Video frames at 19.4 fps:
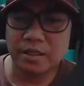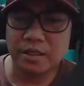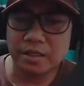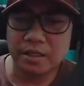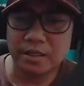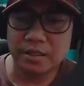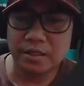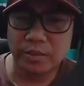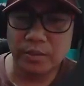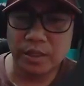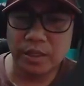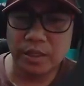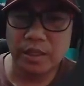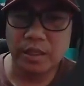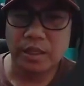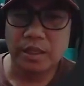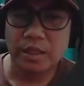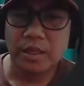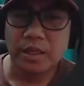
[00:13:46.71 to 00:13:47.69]
that we
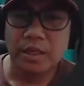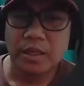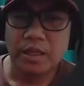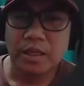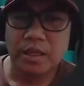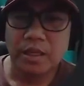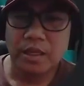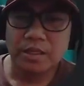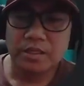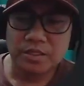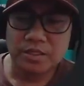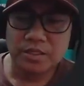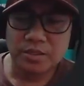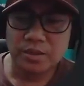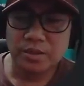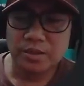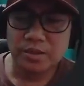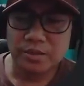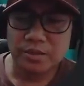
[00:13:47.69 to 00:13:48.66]

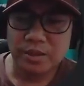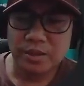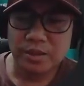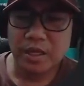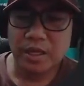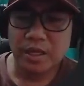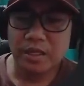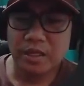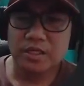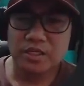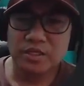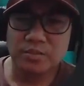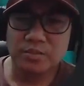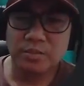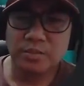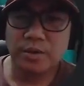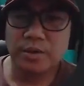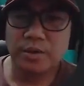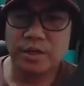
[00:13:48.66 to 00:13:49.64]
installed today is
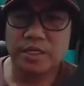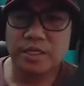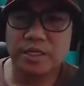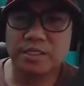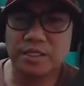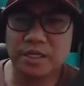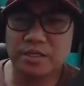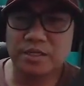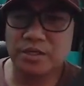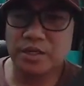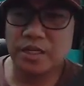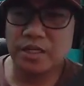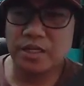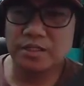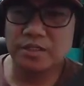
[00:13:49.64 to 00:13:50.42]
very essential.